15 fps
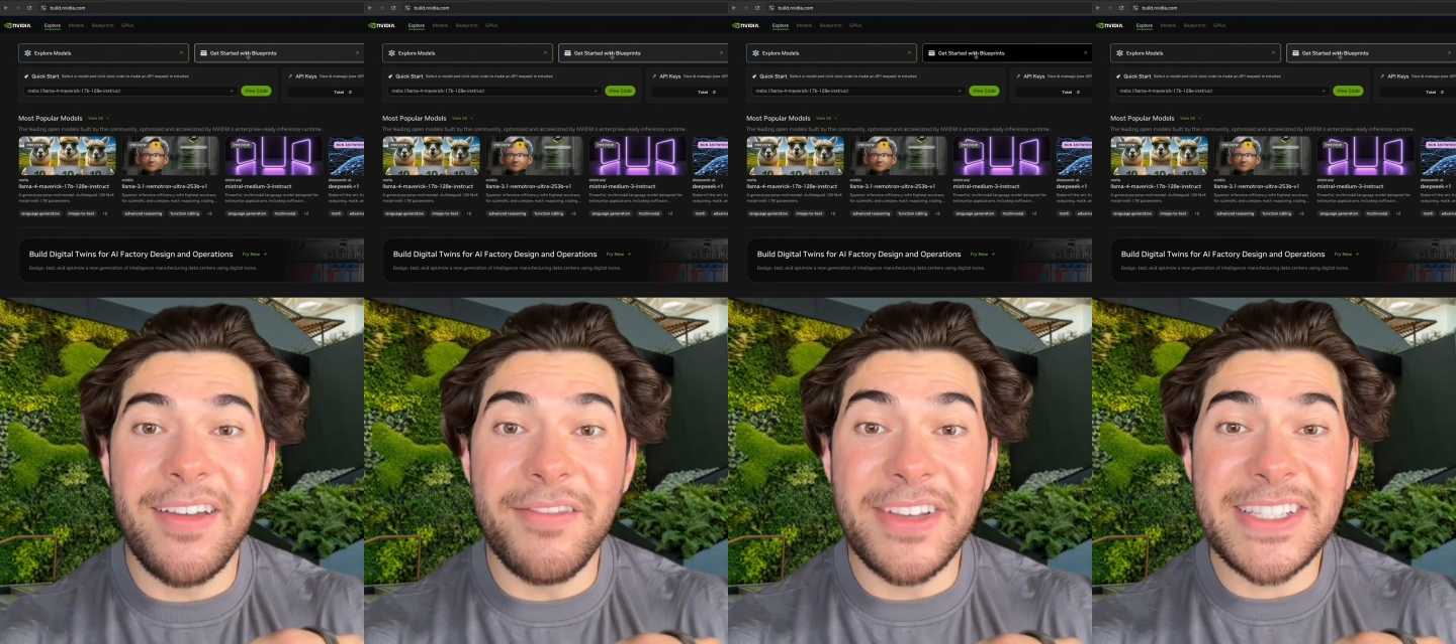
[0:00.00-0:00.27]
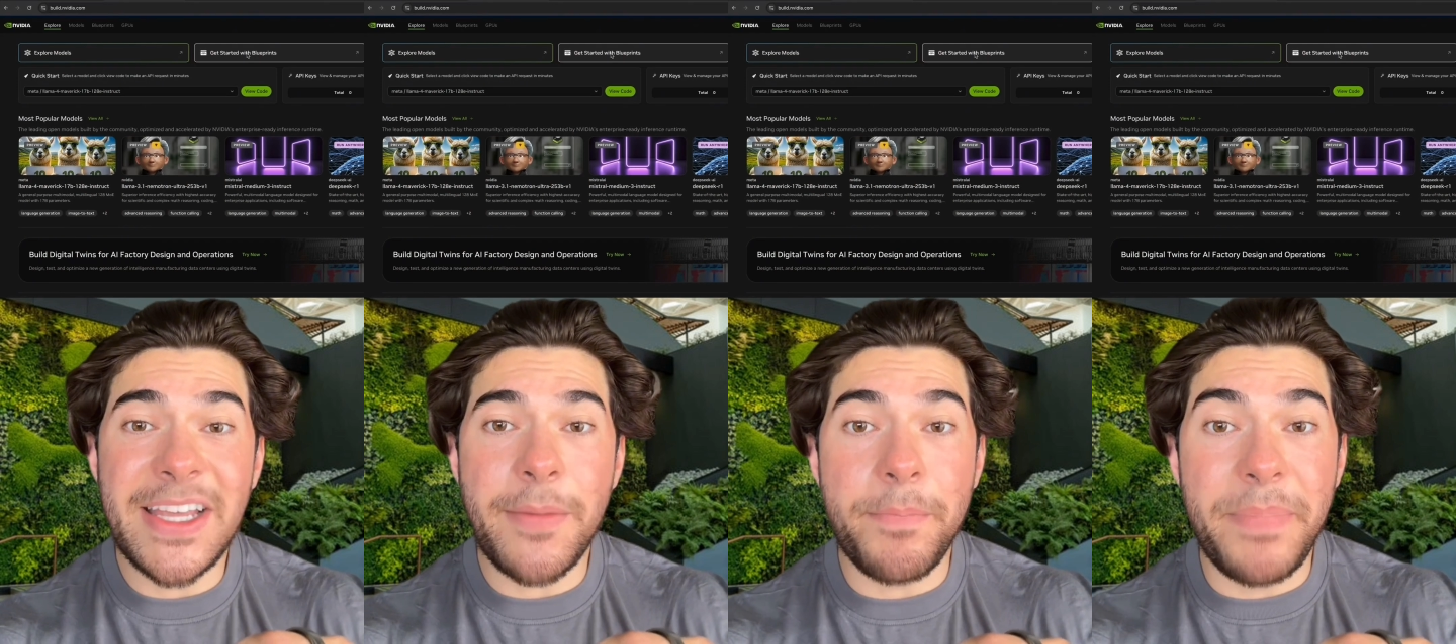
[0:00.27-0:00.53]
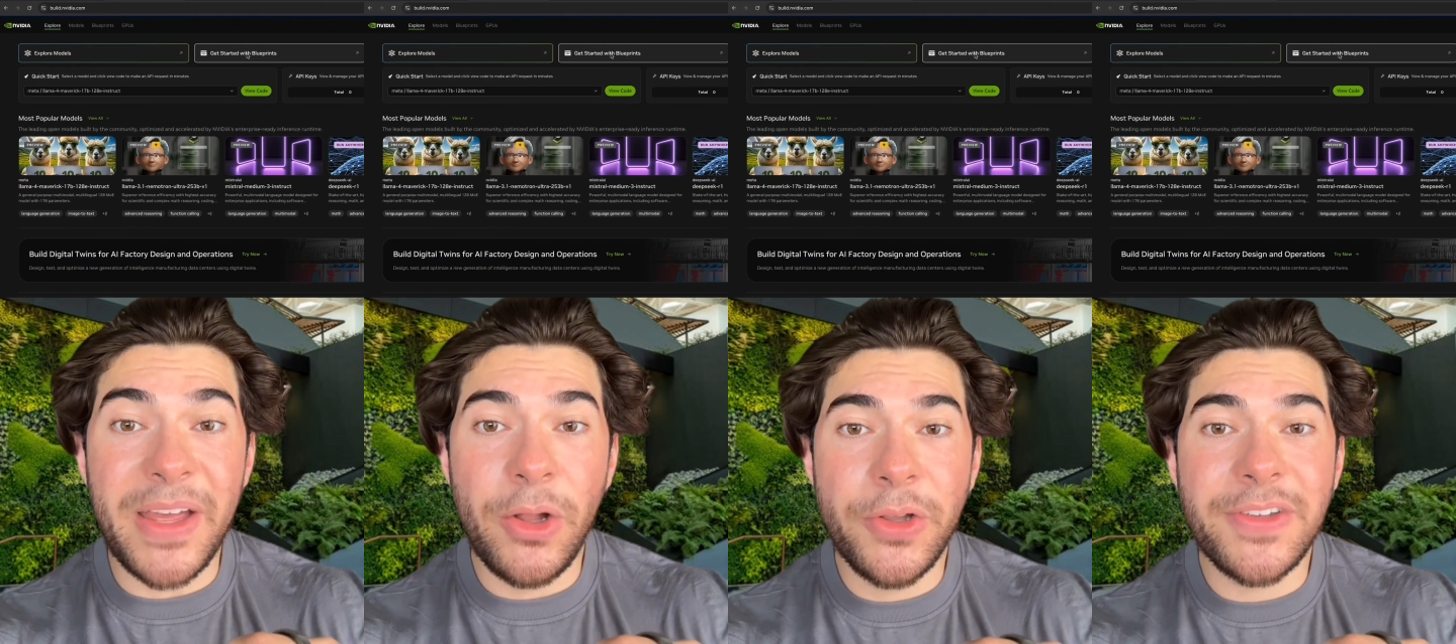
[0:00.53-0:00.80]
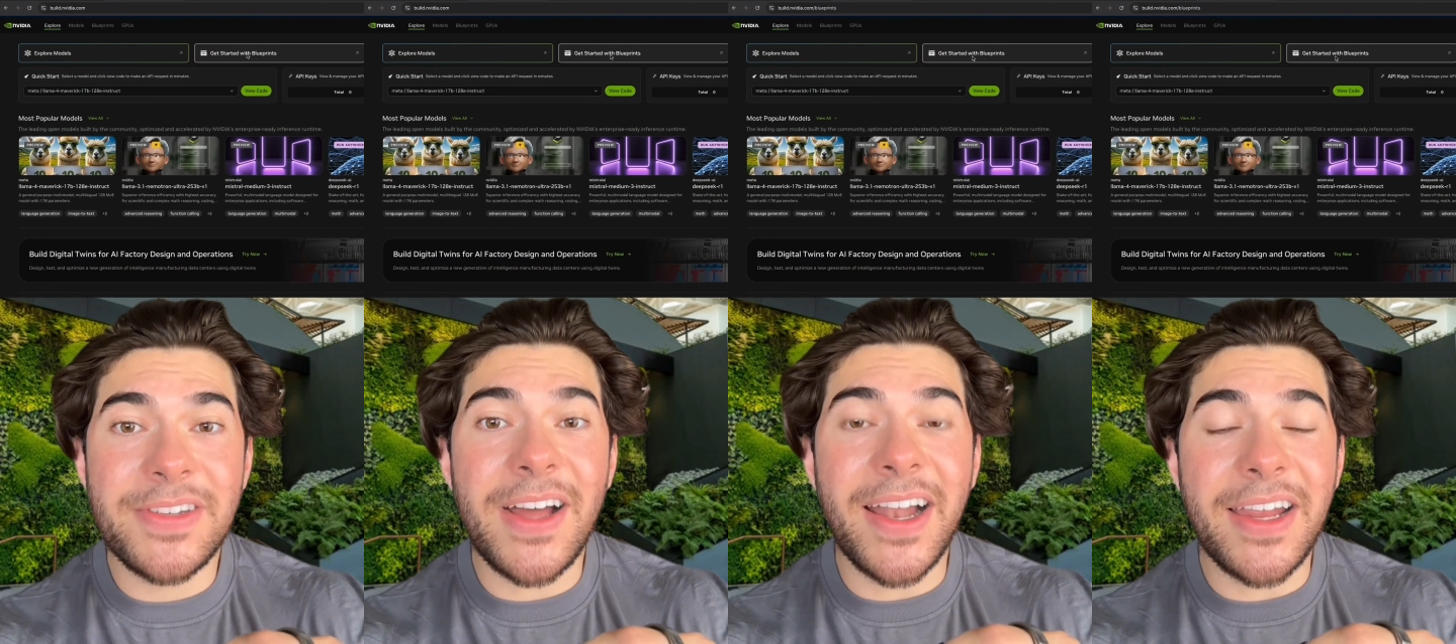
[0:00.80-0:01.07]
Visit
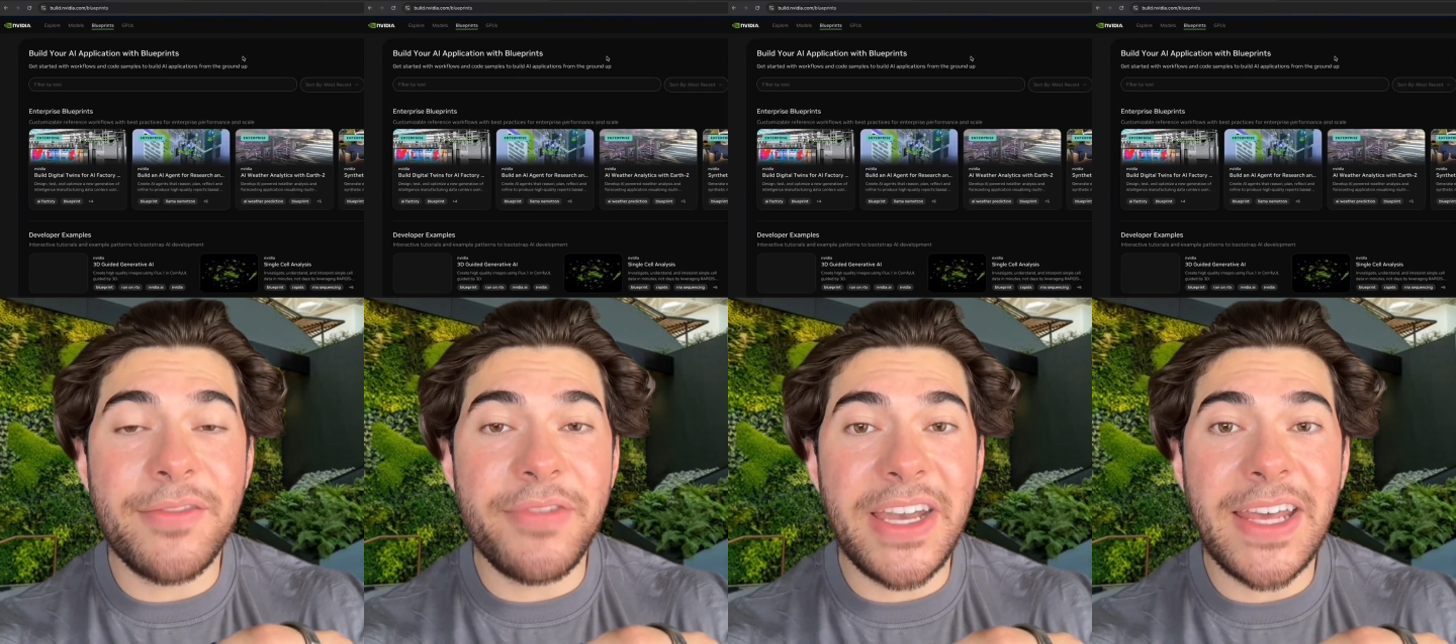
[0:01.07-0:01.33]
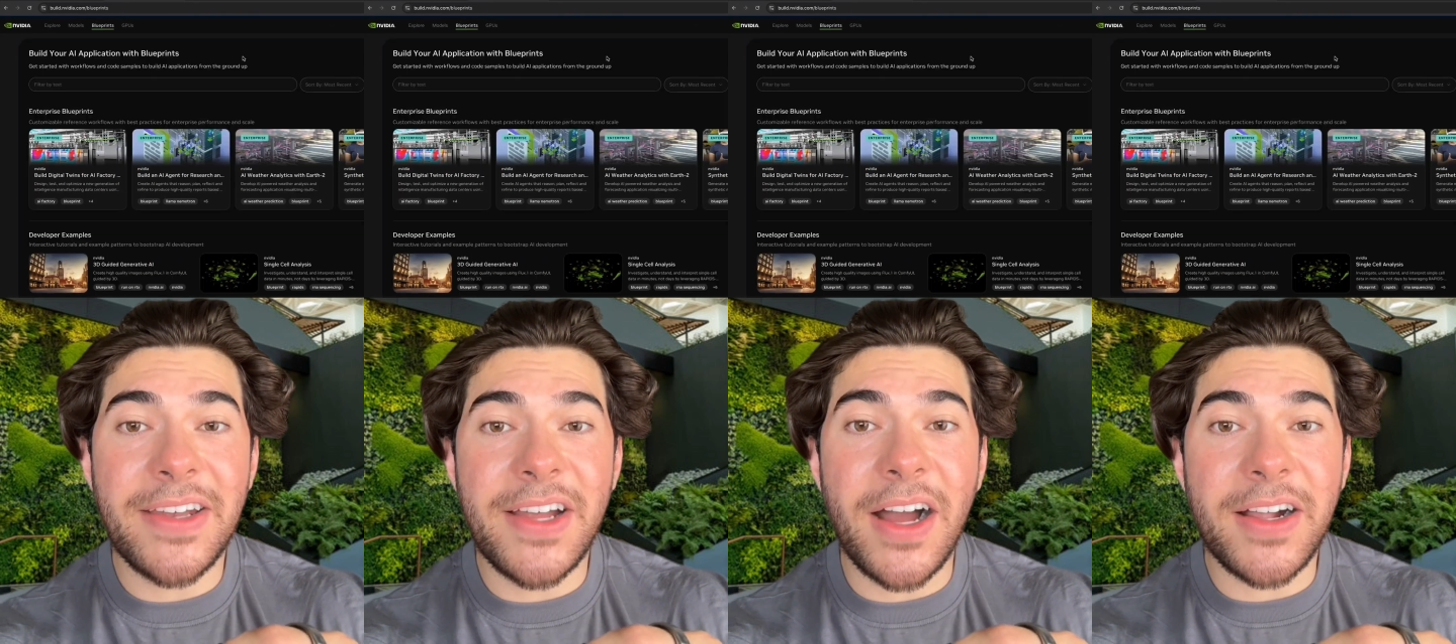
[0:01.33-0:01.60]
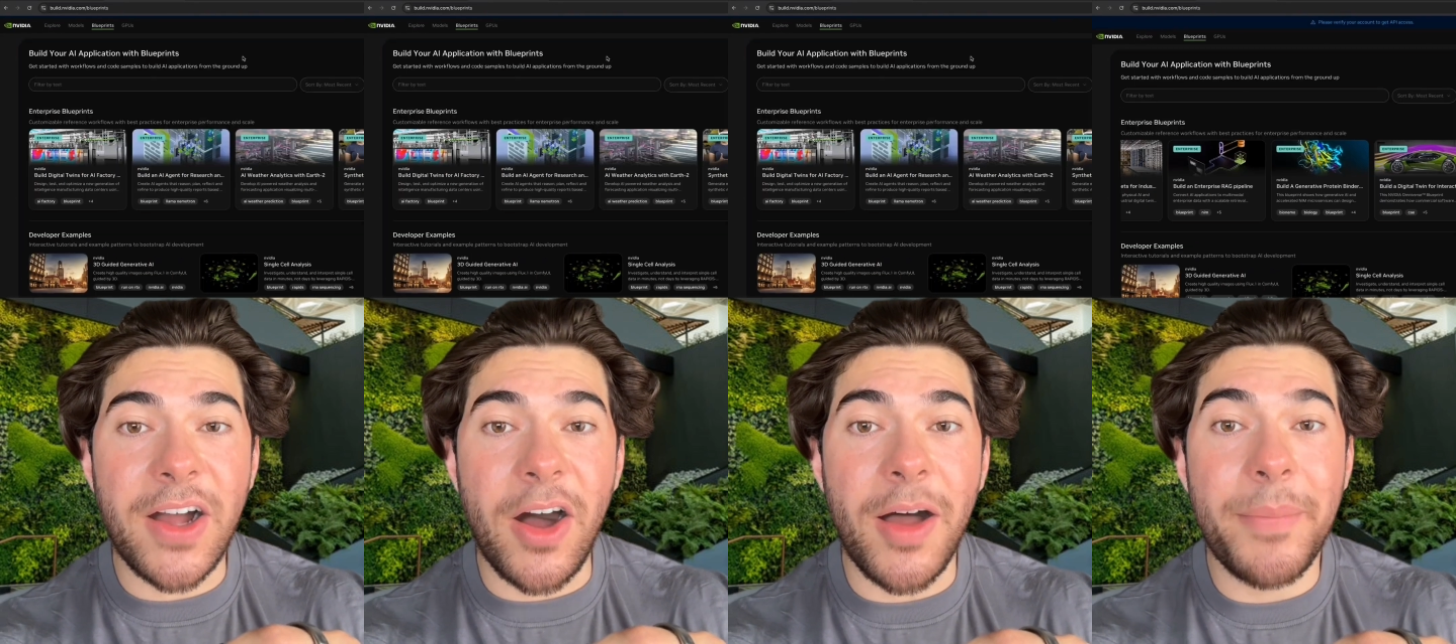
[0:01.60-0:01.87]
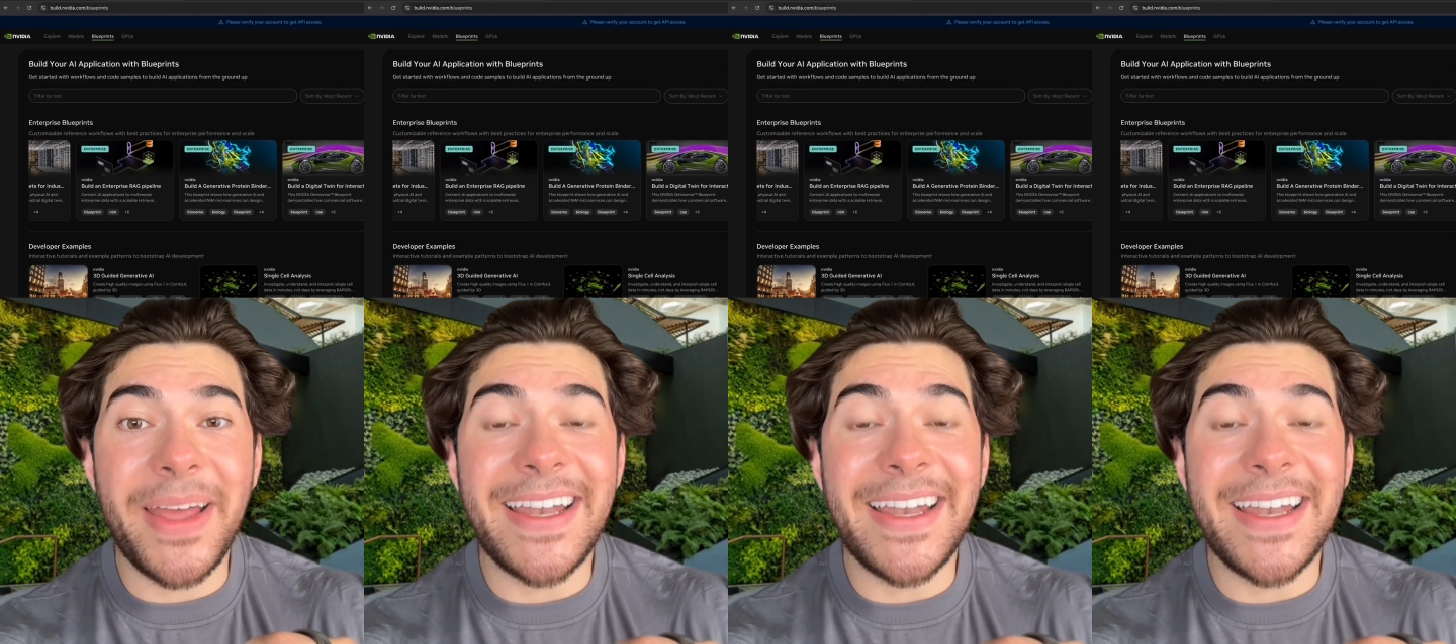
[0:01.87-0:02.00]
build.nvidia.com